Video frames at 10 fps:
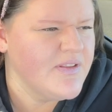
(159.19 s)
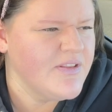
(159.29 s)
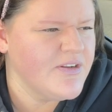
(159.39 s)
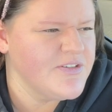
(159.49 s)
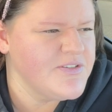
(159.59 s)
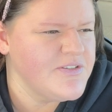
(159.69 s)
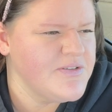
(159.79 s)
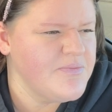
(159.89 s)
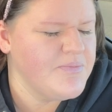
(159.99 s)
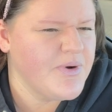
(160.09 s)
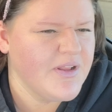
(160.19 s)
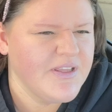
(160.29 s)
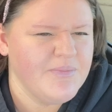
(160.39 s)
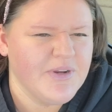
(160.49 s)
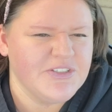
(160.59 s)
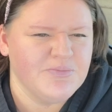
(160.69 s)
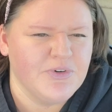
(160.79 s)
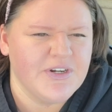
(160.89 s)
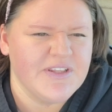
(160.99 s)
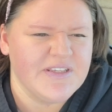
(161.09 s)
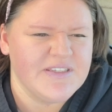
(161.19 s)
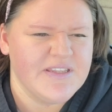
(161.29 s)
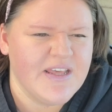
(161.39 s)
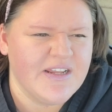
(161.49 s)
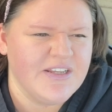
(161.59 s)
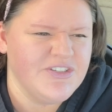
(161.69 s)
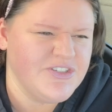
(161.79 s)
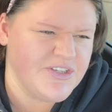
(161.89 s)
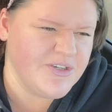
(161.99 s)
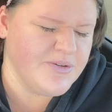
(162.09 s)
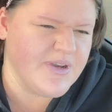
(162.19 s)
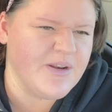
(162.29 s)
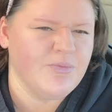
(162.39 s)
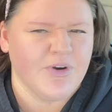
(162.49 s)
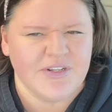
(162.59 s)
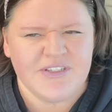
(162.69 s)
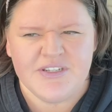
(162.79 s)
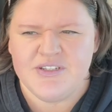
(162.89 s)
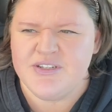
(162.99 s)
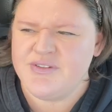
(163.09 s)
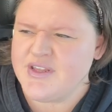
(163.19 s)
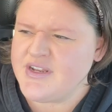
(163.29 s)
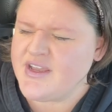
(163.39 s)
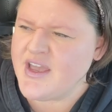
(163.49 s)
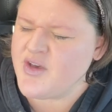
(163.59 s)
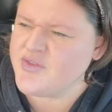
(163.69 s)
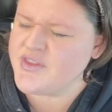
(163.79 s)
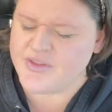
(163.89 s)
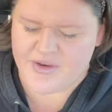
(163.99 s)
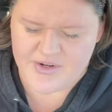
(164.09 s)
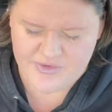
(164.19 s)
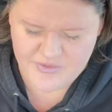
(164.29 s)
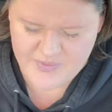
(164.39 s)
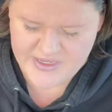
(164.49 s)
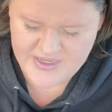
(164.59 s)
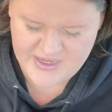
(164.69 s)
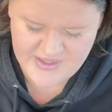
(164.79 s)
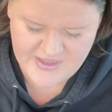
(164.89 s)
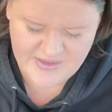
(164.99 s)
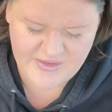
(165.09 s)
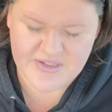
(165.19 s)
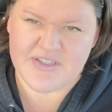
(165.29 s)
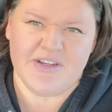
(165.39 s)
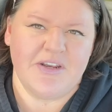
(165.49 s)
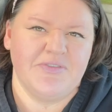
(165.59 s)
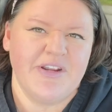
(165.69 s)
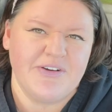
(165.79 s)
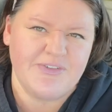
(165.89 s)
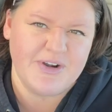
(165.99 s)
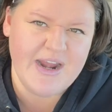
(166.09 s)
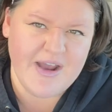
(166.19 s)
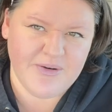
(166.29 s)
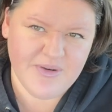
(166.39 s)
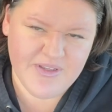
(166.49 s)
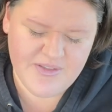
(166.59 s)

there's probably much more to this that I do and want to do that I haven't thought of, but I think there's enough here for now.